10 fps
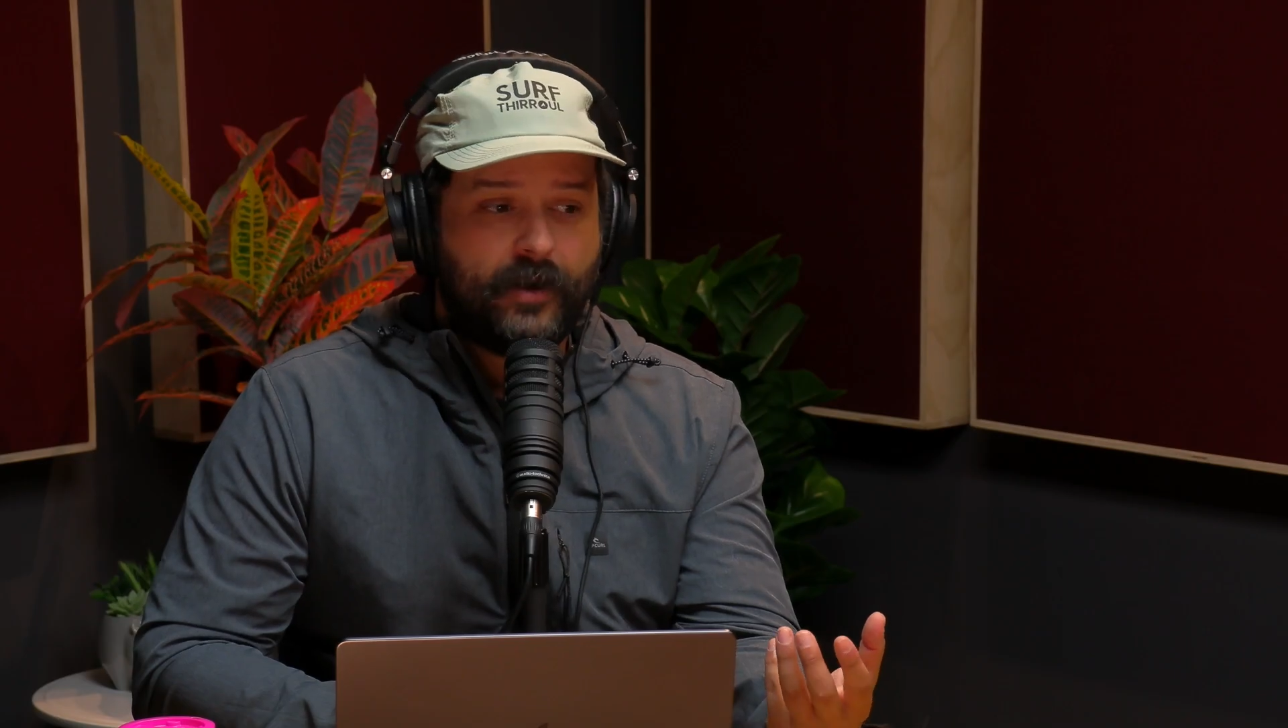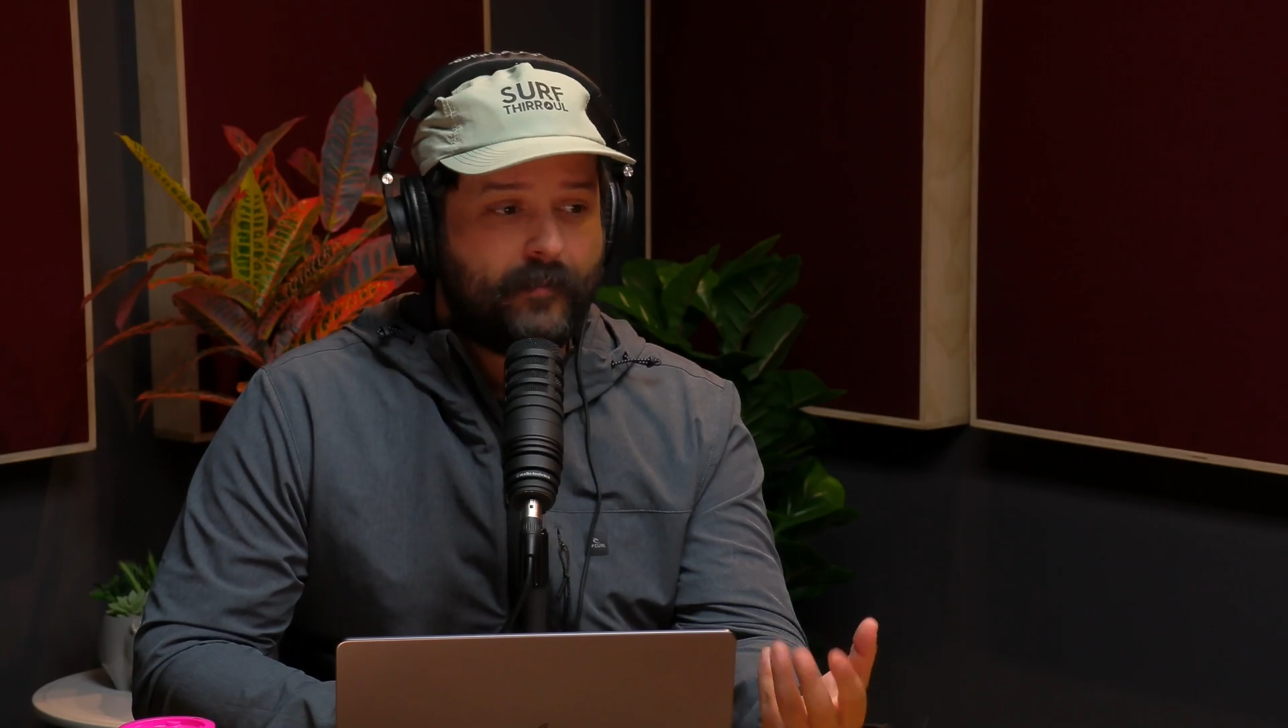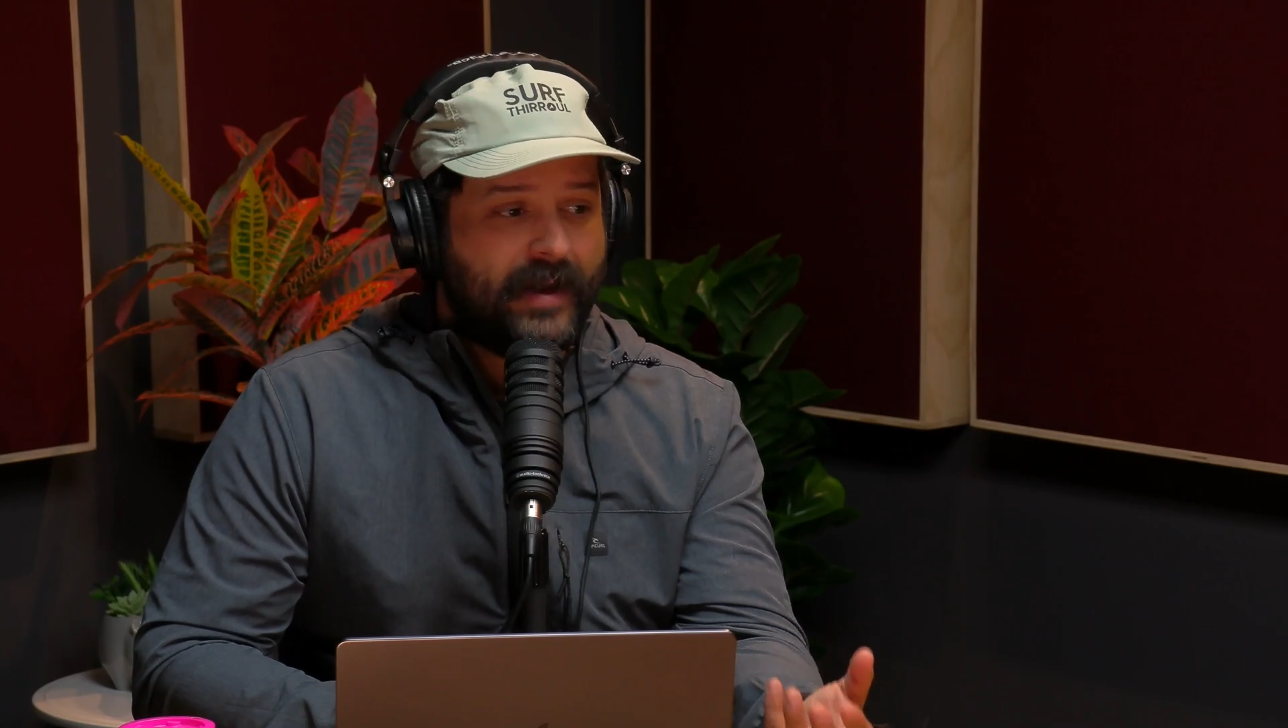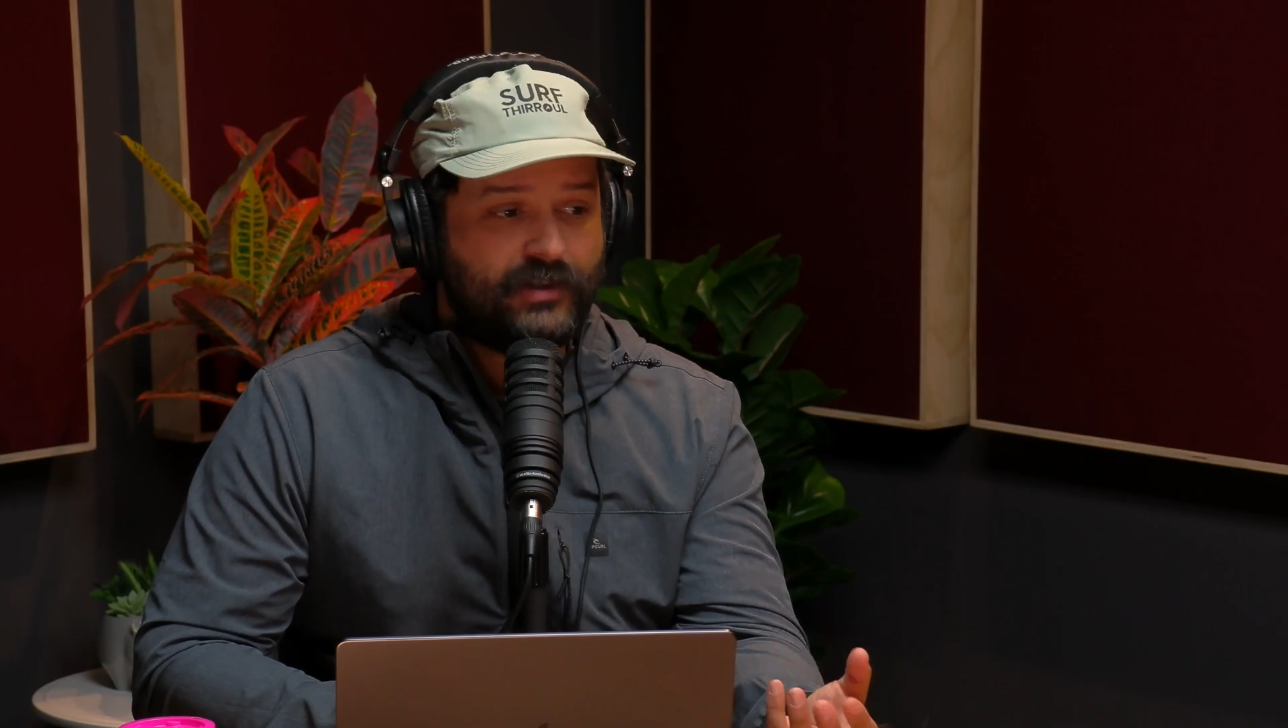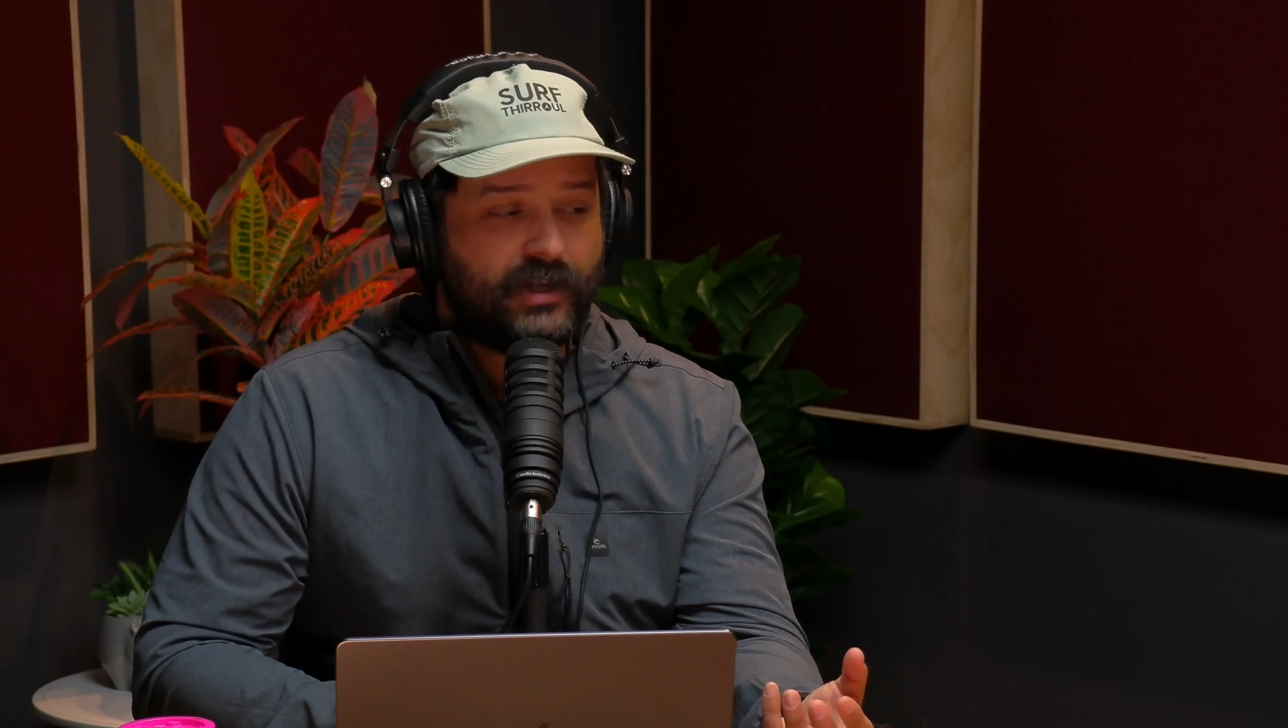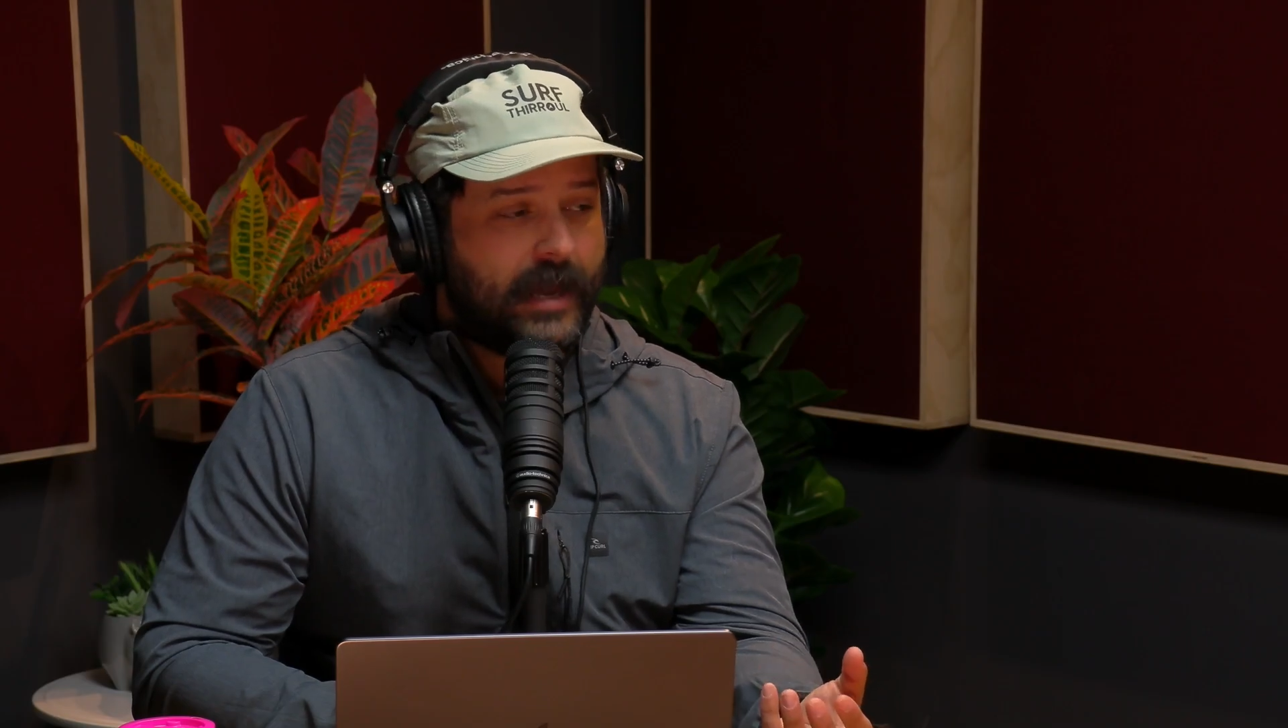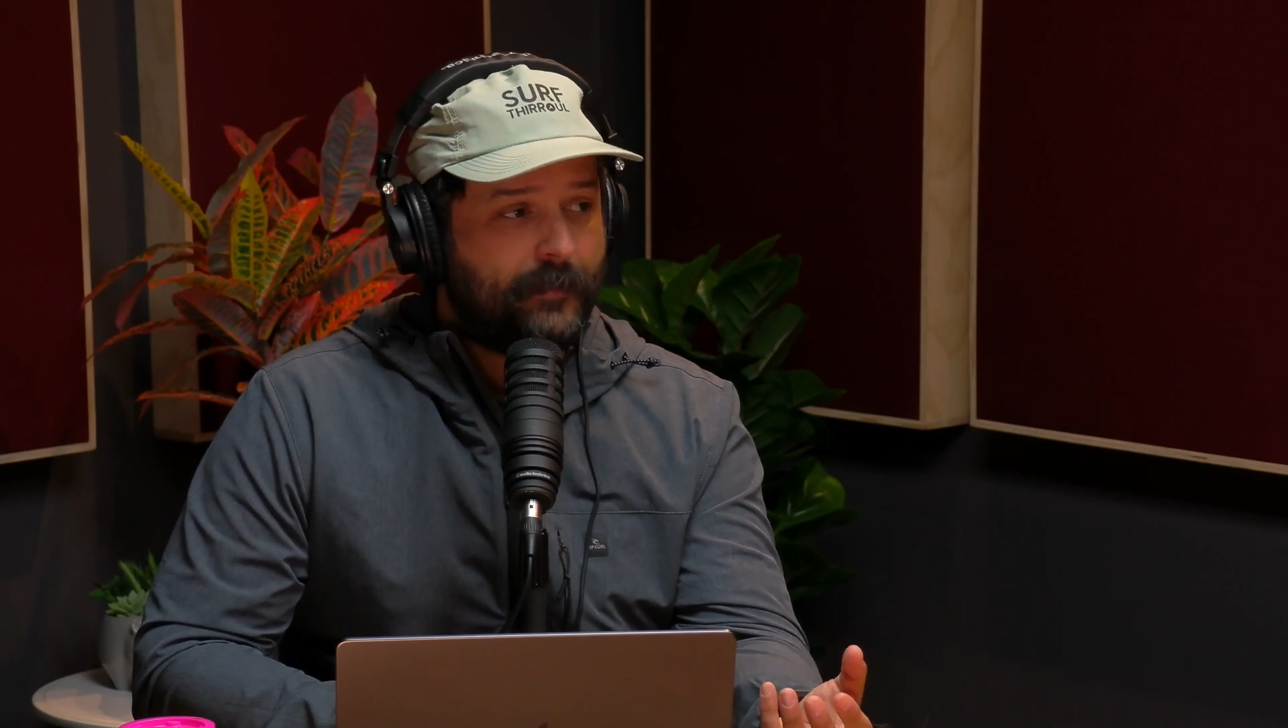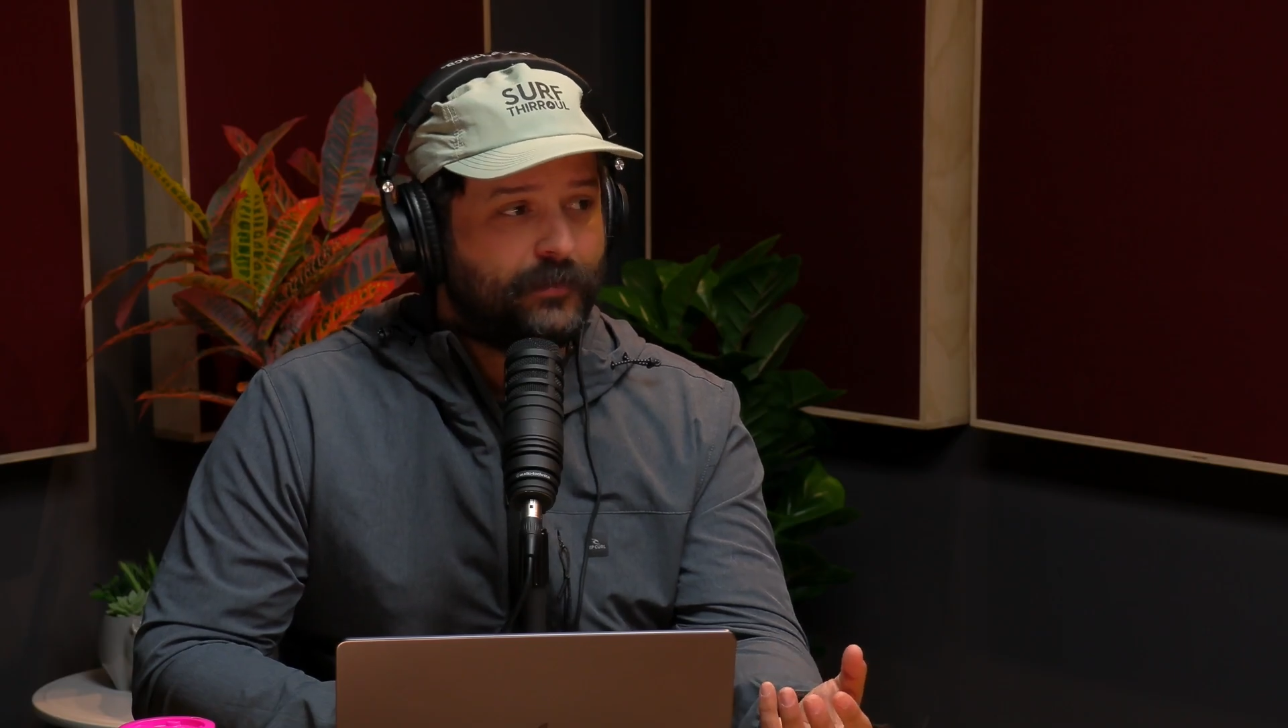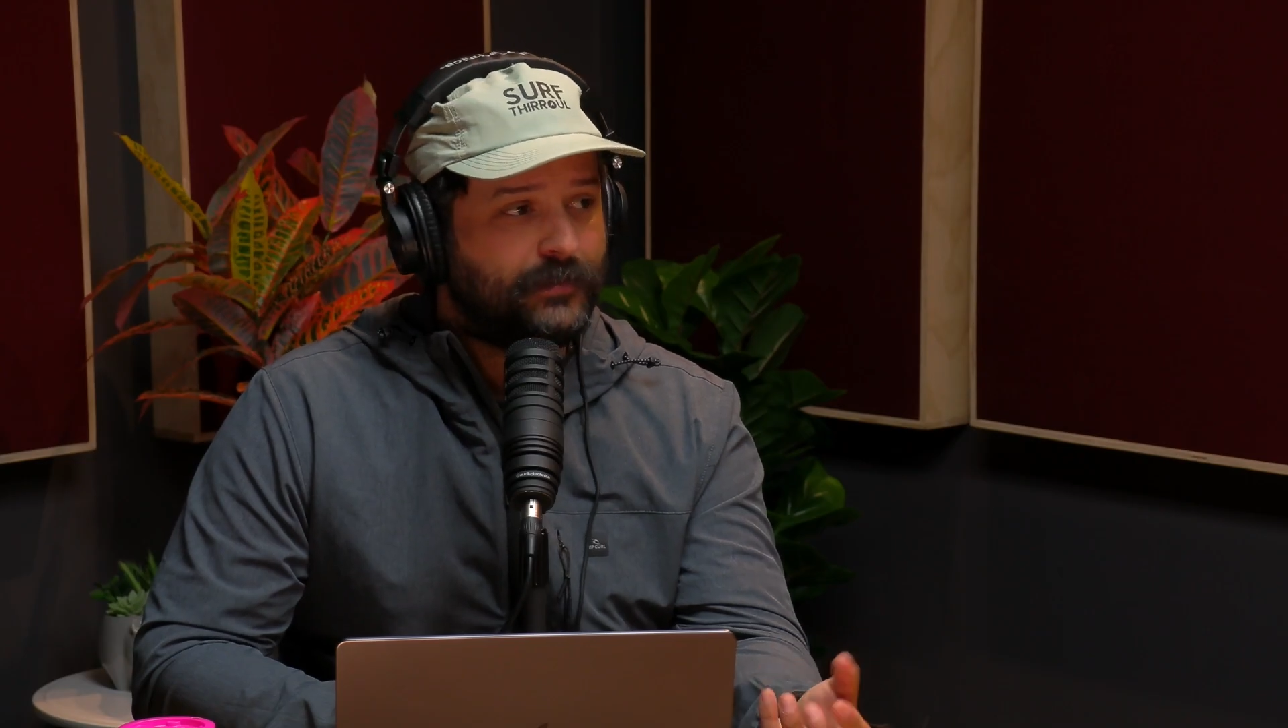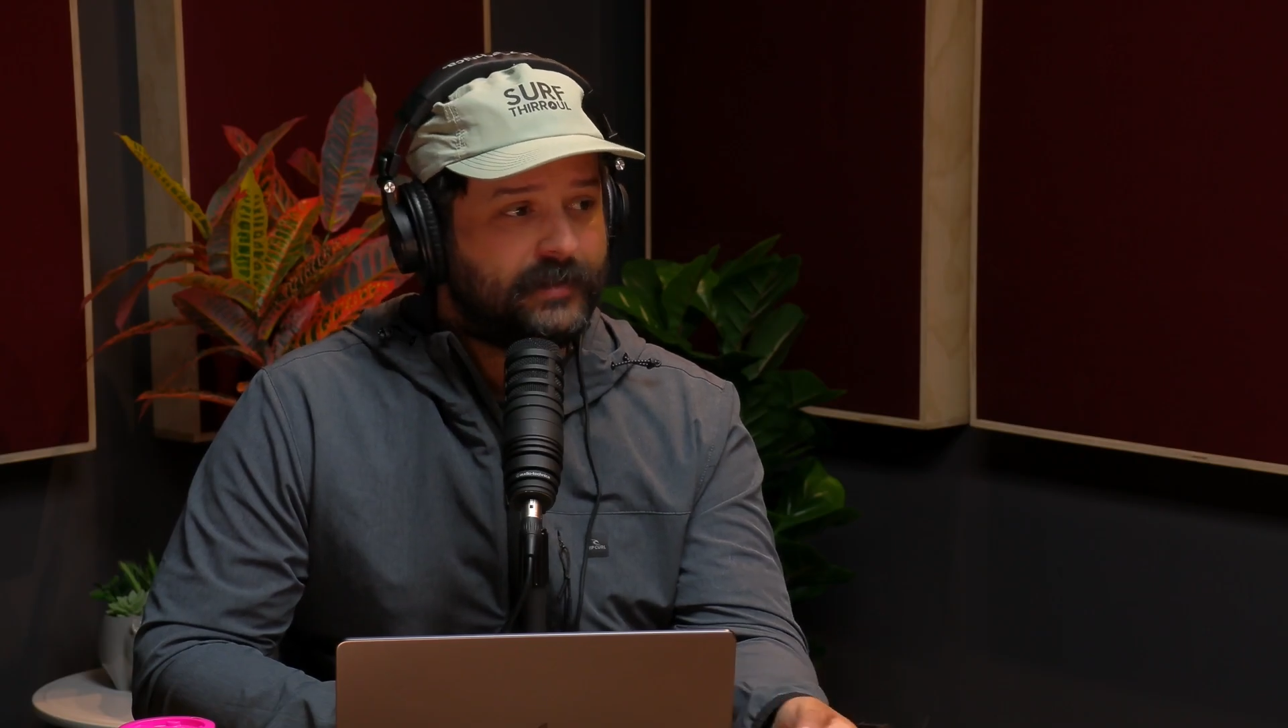major capital